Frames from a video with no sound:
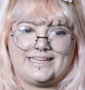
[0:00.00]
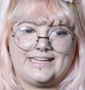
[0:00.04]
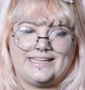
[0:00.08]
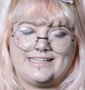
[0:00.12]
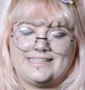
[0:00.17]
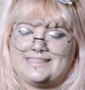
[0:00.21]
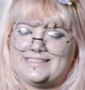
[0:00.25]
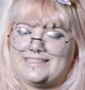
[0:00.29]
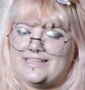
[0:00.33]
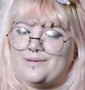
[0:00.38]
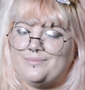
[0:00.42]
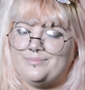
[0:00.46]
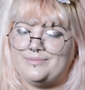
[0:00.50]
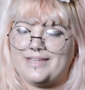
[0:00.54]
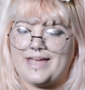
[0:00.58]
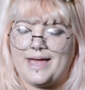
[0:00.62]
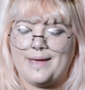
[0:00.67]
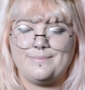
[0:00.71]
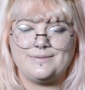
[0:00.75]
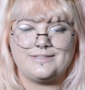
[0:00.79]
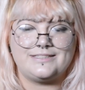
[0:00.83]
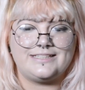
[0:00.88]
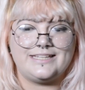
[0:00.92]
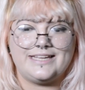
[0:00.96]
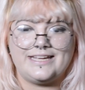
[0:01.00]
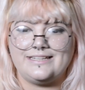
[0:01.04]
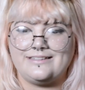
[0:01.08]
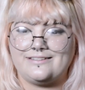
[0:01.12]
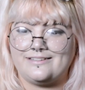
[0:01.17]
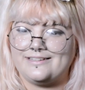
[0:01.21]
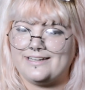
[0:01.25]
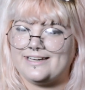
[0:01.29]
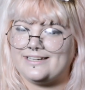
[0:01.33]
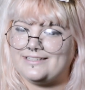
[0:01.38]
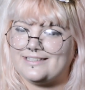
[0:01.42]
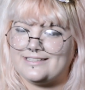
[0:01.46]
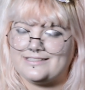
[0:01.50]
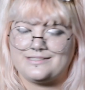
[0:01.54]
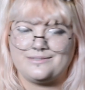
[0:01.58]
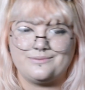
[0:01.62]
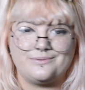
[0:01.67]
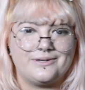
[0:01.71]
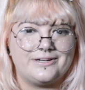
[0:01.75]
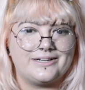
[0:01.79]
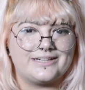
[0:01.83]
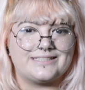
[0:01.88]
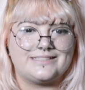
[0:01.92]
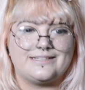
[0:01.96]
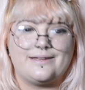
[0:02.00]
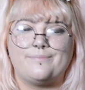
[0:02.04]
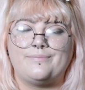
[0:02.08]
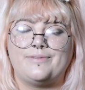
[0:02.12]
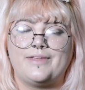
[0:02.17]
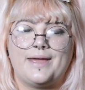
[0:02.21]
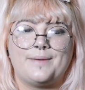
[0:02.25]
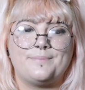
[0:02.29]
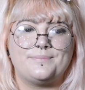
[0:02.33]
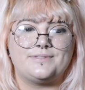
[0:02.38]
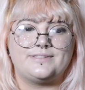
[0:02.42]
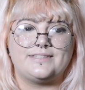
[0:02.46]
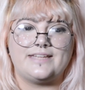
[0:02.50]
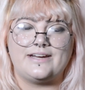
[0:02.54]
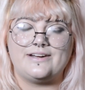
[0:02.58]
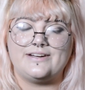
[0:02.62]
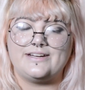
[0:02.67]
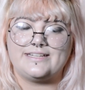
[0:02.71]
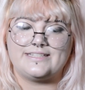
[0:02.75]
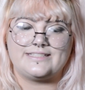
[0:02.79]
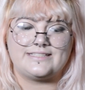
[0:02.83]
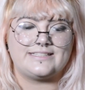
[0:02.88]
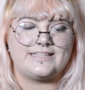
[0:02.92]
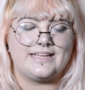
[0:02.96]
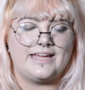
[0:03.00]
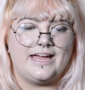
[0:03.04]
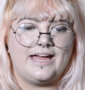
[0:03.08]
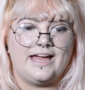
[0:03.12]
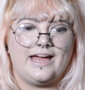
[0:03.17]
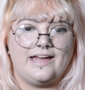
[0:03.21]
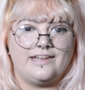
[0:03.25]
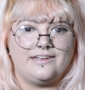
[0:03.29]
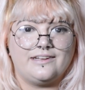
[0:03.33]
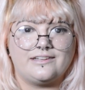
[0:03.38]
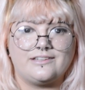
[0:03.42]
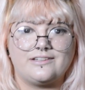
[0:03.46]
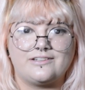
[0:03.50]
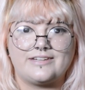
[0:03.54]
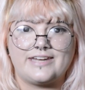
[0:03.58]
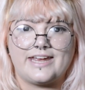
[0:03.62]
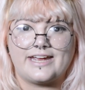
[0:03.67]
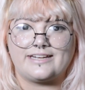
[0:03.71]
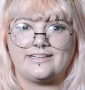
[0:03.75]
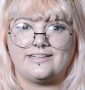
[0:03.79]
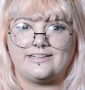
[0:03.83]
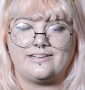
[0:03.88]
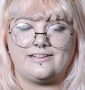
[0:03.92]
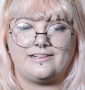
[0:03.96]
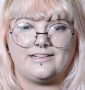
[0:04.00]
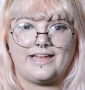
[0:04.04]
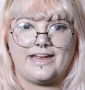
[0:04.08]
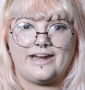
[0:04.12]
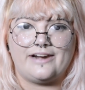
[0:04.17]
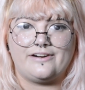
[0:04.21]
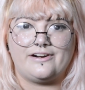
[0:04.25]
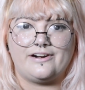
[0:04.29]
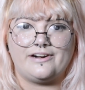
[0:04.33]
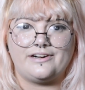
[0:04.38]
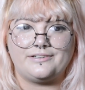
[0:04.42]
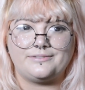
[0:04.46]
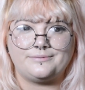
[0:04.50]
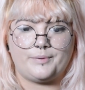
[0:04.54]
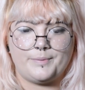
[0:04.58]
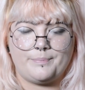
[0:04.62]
And sometimes the internet doesn't work, sometimes there is another technical error.